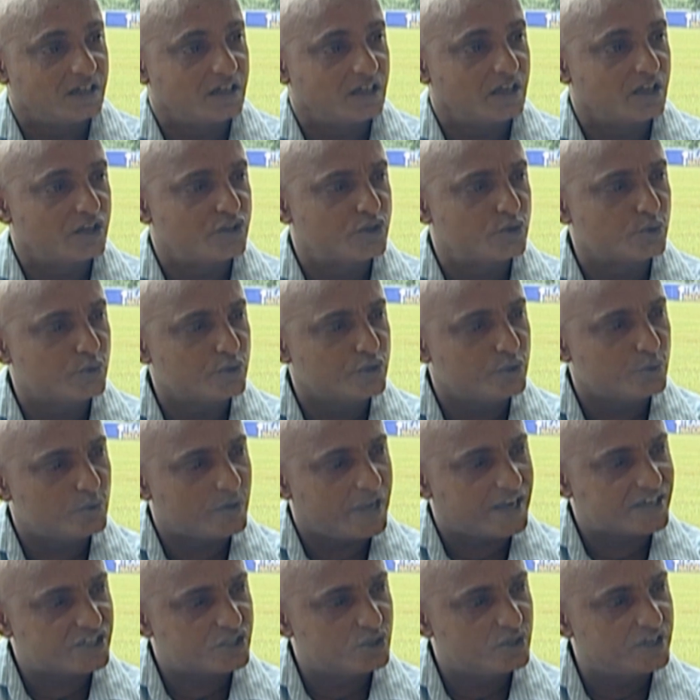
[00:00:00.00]
do you
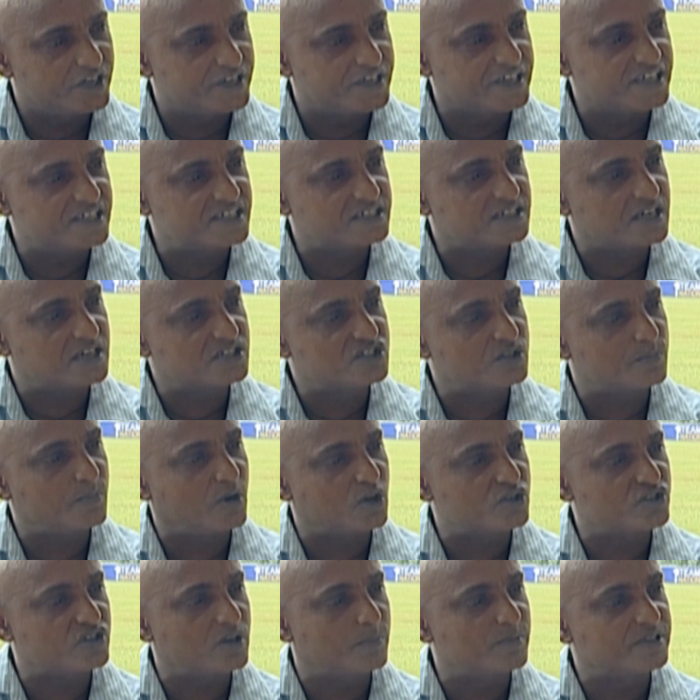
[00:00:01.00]
actually discuss
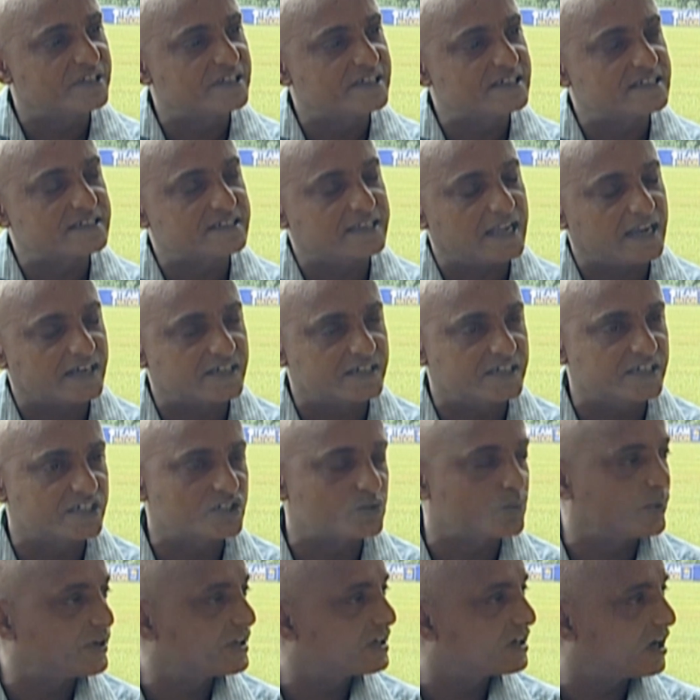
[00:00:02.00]
about some of these tactics
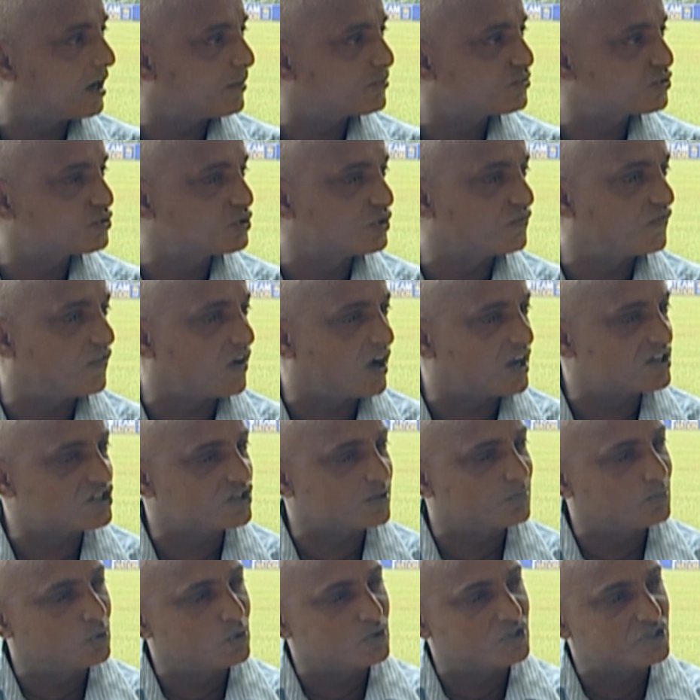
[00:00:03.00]
when it comes to the faster
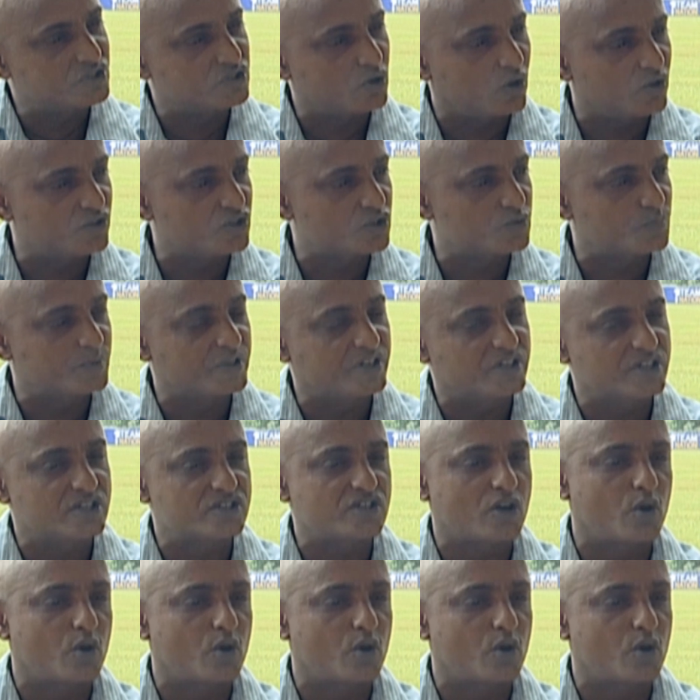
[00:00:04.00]
bowlers or the spinners?